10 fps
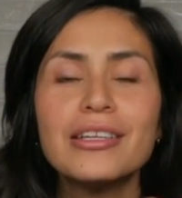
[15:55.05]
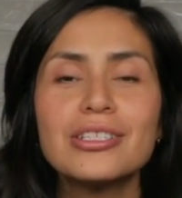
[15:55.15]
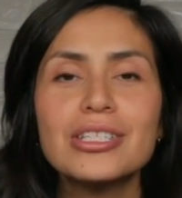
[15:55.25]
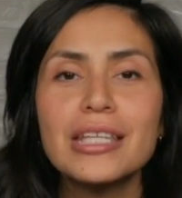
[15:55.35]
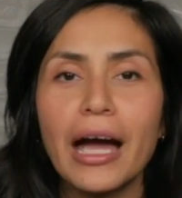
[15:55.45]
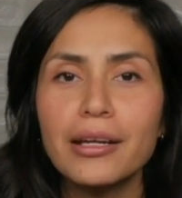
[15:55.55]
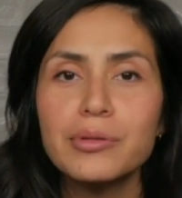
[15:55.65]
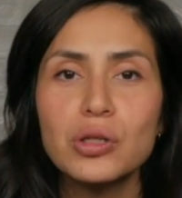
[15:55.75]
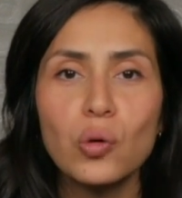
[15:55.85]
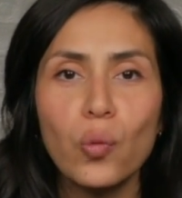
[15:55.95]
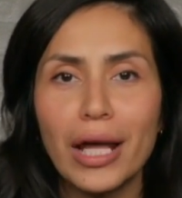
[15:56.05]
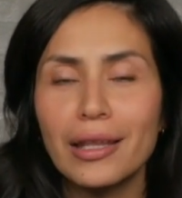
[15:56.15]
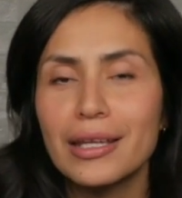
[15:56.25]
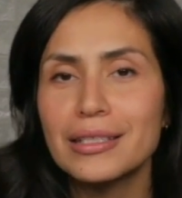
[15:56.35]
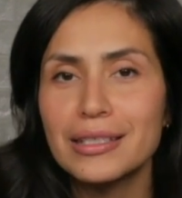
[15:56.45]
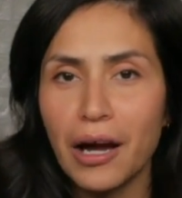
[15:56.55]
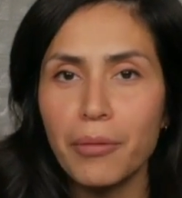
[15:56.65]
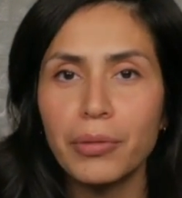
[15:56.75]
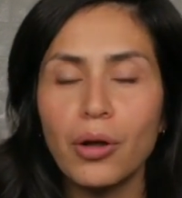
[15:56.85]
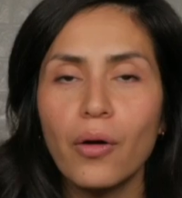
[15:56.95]
Just sign up to the waitlist
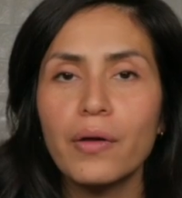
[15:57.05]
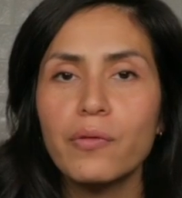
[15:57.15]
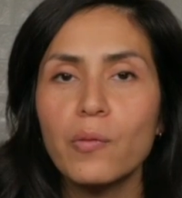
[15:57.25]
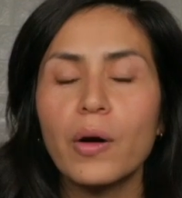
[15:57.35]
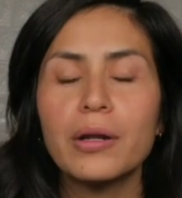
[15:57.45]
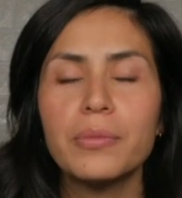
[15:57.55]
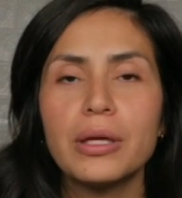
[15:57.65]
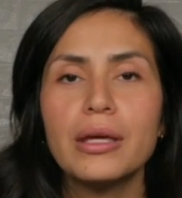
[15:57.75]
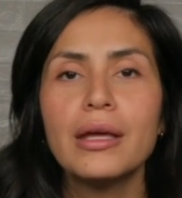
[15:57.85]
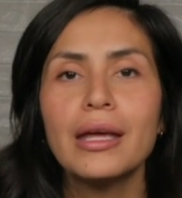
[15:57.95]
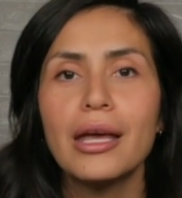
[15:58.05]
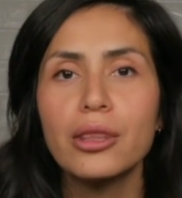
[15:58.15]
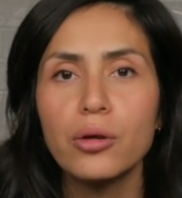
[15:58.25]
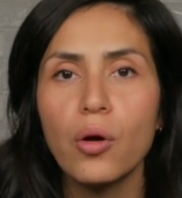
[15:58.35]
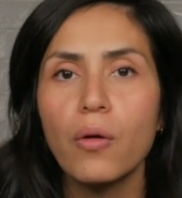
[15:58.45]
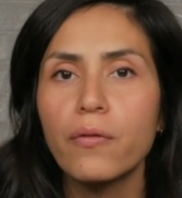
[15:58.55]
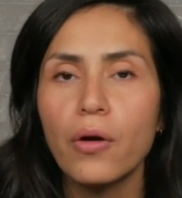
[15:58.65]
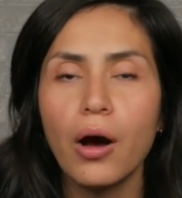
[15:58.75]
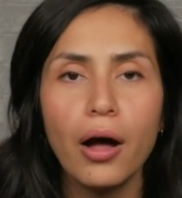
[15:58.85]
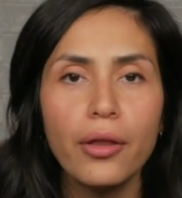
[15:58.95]
down below if you want to be in the know
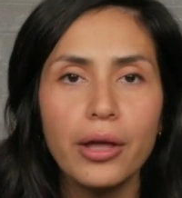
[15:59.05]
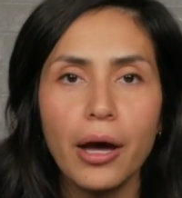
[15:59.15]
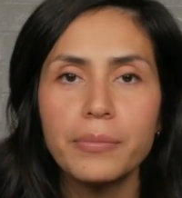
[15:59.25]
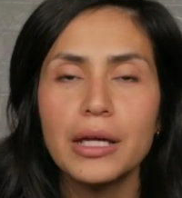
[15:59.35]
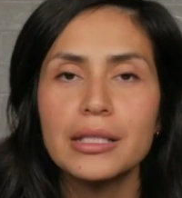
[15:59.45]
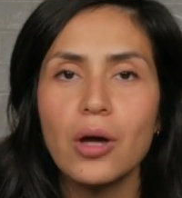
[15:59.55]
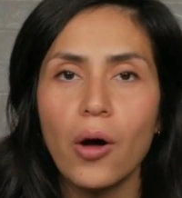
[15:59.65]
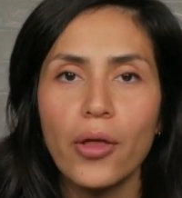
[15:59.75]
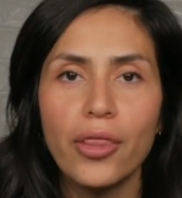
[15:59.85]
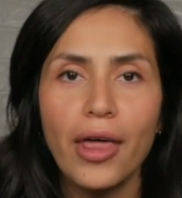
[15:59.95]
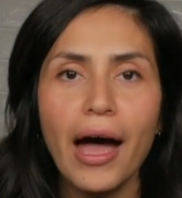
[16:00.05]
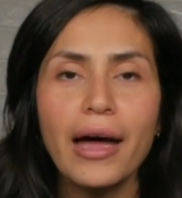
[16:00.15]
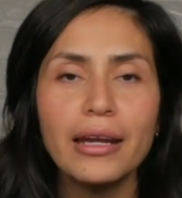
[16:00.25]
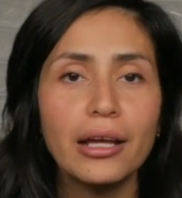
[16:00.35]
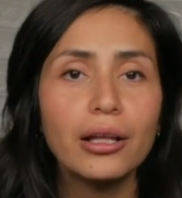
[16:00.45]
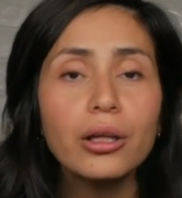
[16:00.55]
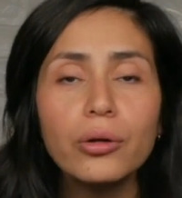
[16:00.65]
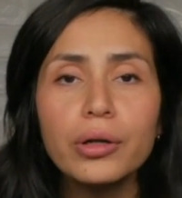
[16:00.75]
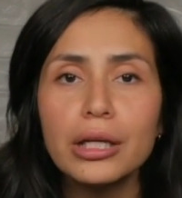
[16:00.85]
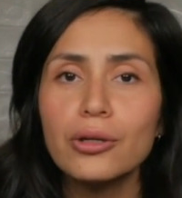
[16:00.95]
for all the updates on that,
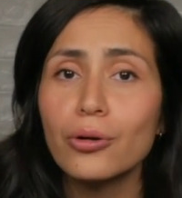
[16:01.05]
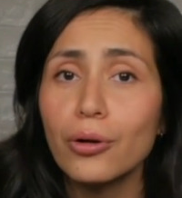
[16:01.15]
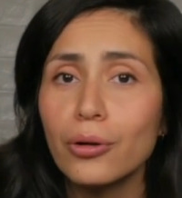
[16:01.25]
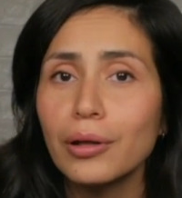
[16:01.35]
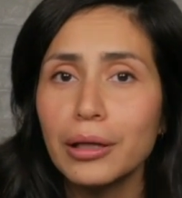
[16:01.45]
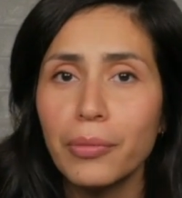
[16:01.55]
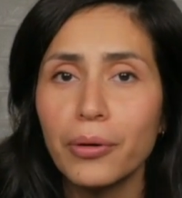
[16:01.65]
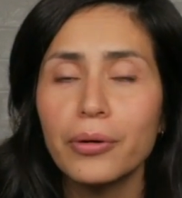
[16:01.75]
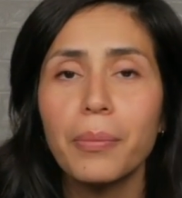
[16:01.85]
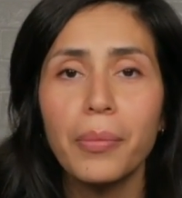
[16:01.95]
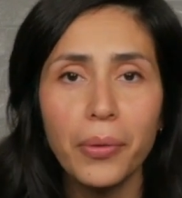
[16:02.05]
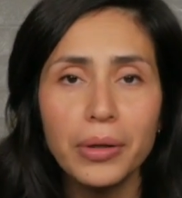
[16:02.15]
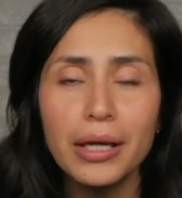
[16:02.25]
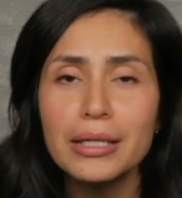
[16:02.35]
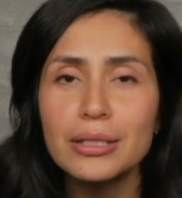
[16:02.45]
including your early bird bonus